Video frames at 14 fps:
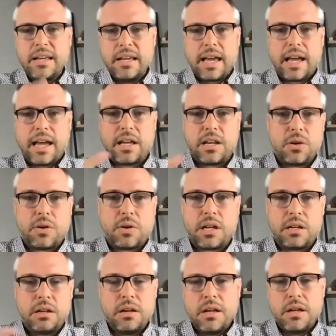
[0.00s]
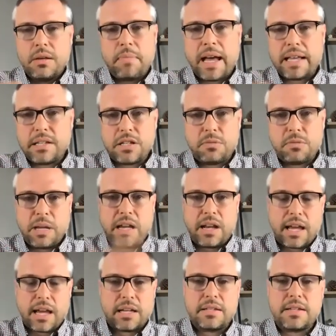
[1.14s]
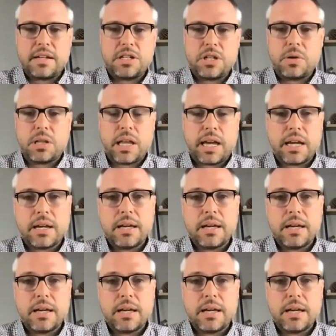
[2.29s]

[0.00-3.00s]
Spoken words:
and then you can message me and I can send you a link.